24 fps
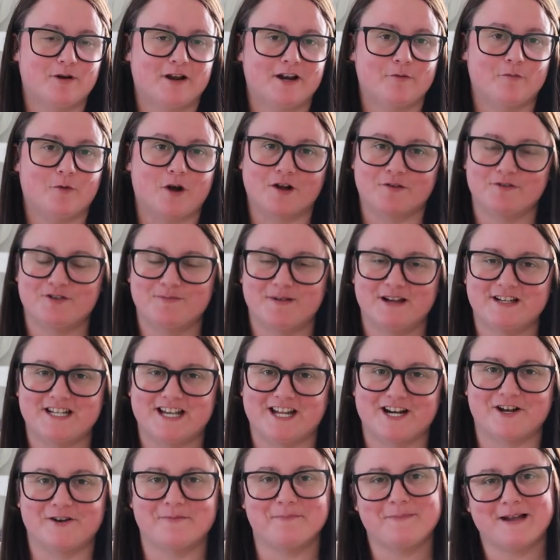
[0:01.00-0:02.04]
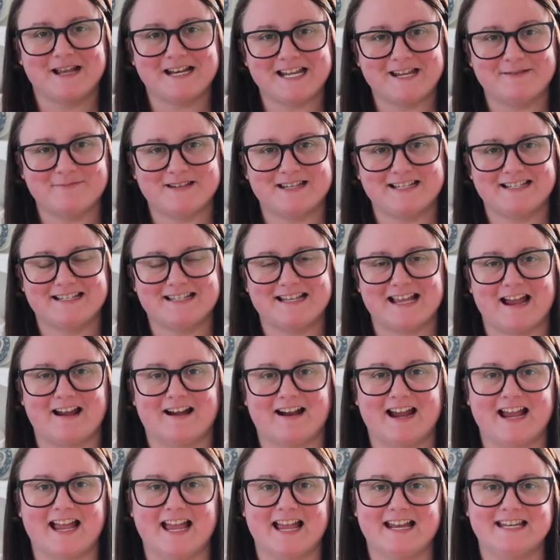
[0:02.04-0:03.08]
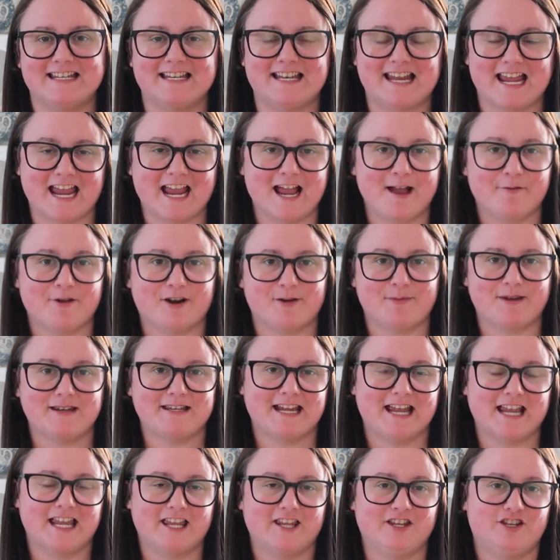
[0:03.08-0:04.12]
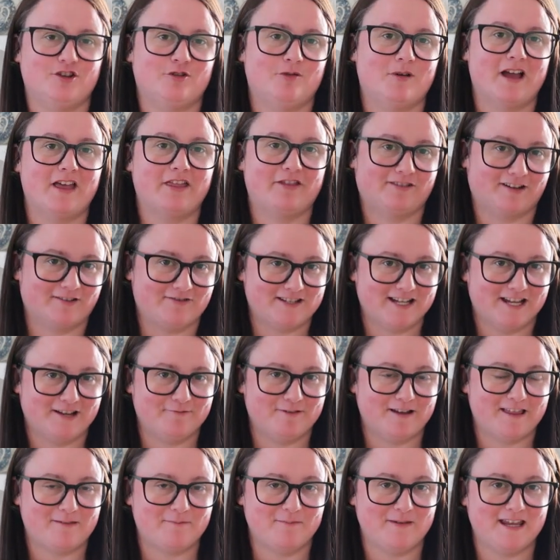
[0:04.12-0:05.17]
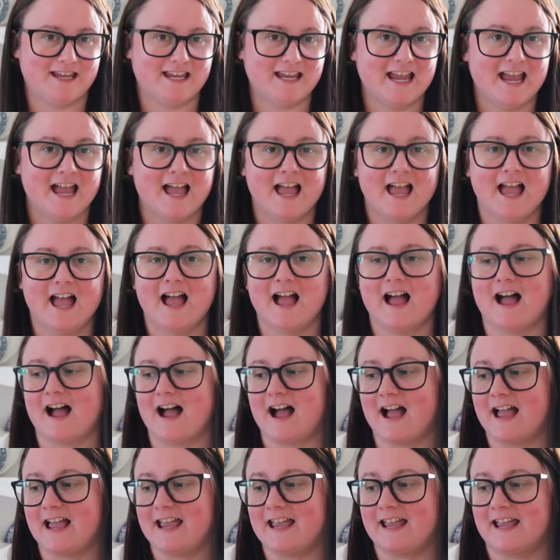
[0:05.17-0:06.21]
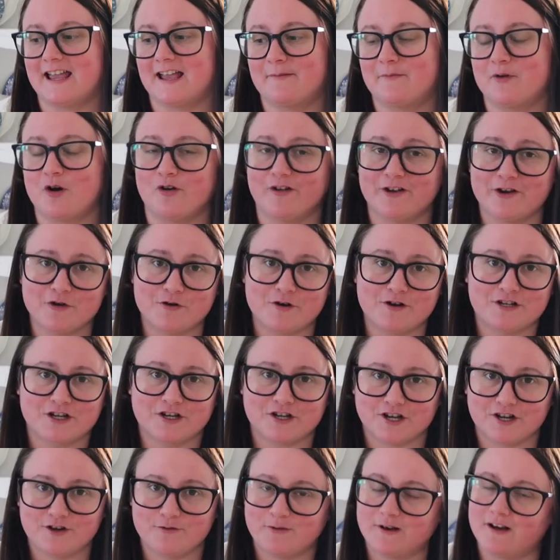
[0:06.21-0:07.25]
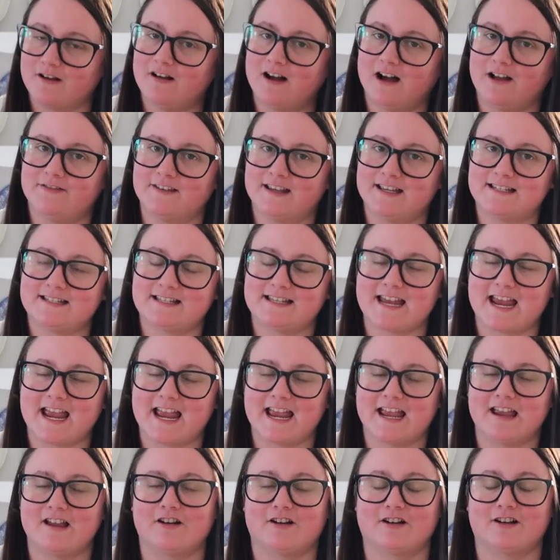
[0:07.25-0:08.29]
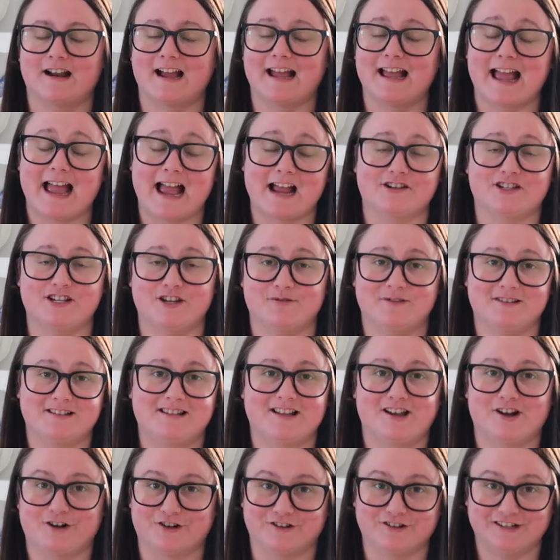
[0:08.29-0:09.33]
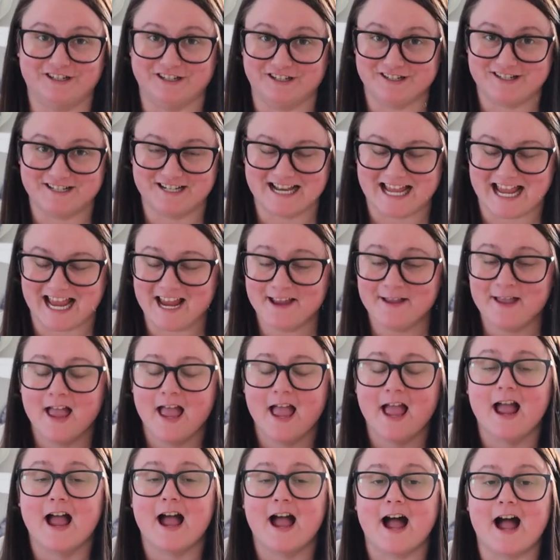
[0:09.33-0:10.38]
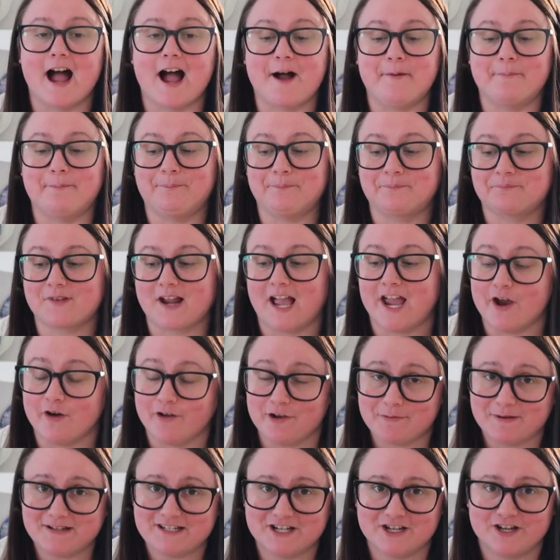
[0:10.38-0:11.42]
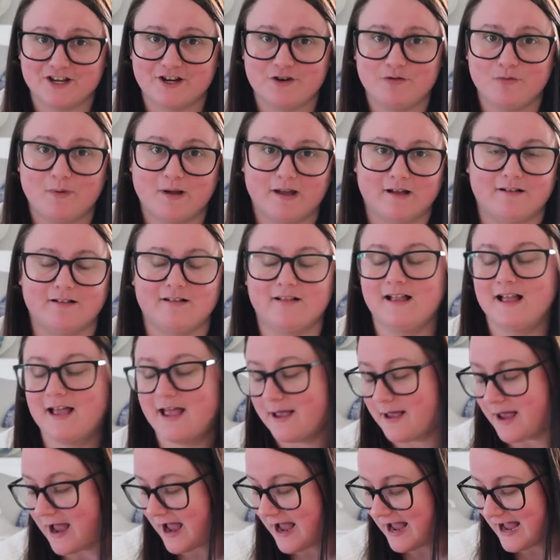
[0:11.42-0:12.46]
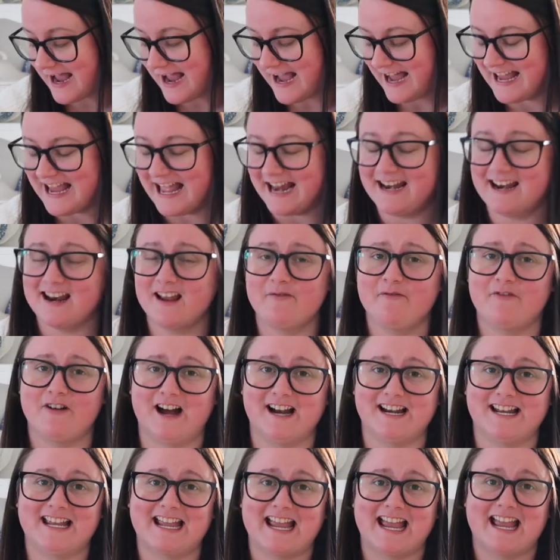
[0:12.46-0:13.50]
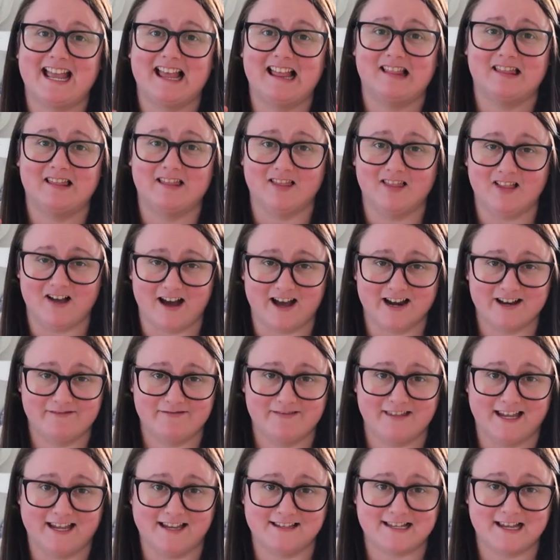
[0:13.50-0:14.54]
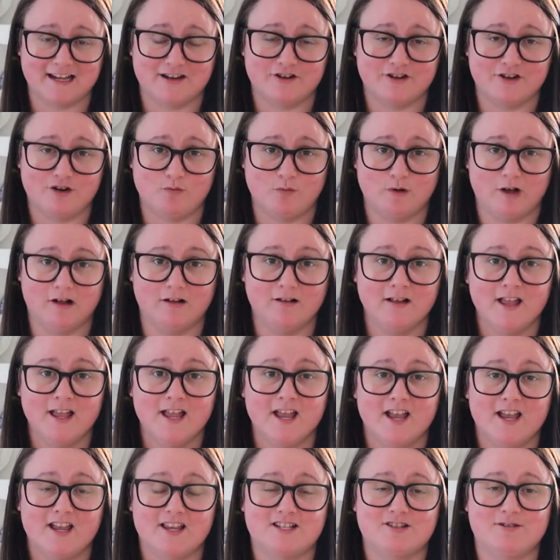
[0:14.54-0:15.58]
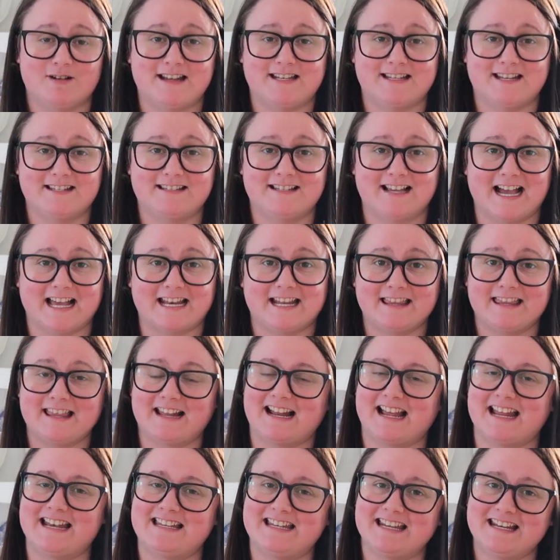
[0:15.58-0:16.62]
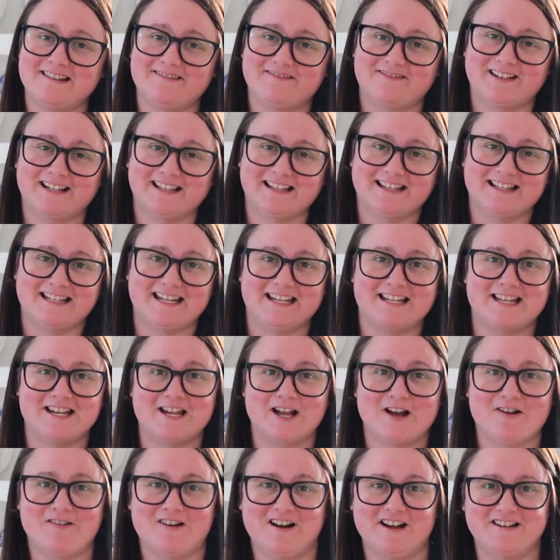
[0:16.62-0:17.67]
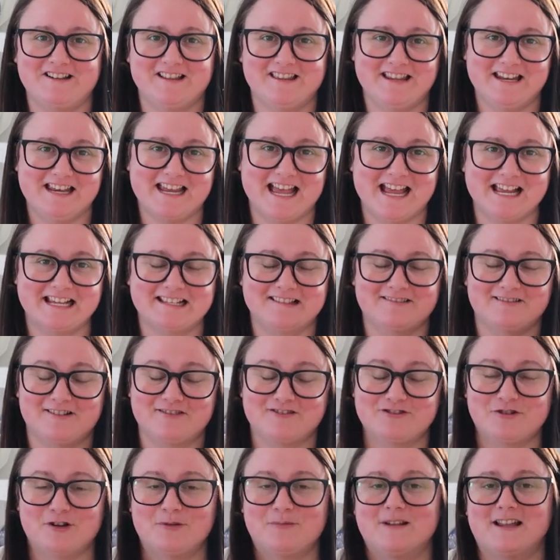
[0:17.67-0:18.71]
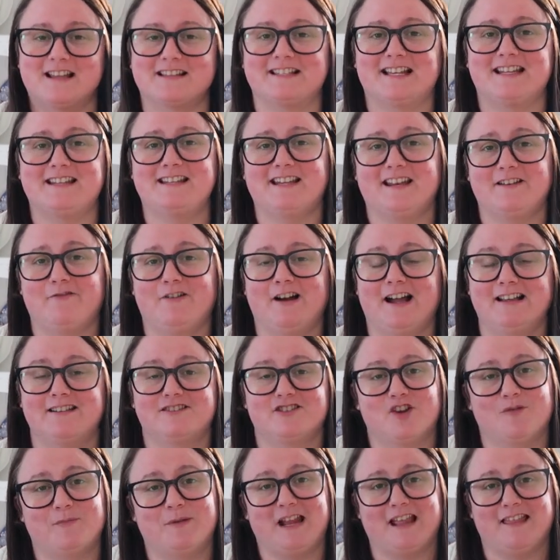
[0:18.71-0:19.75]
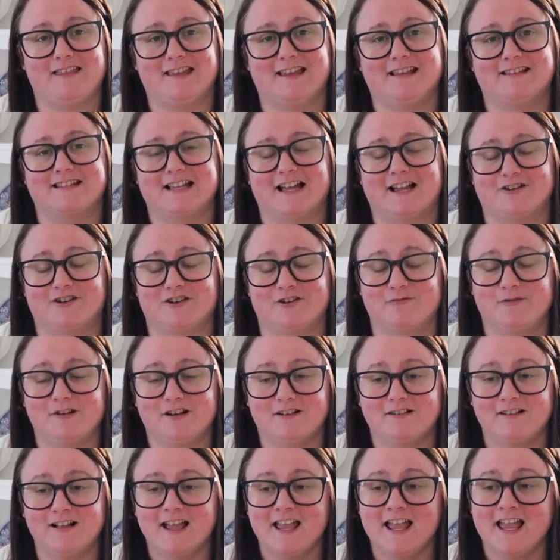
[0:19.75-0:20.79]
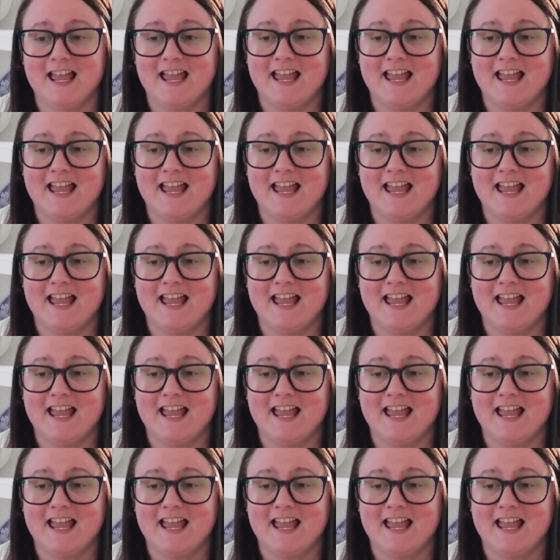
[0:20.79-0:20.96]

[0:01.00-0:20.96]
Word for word: everyone and welcome to my channel. My name is Sarah and today I'm going to be taking you a thrifting with me. I am only going to Goodwill on this day, or actually it was earlier today. Um, I only went to Goodwill. Uh, I ended up finding a lot of things at Goodwill, so I decided that I didn't really need to go on to the next thrift store because I did find so many things at Goodwill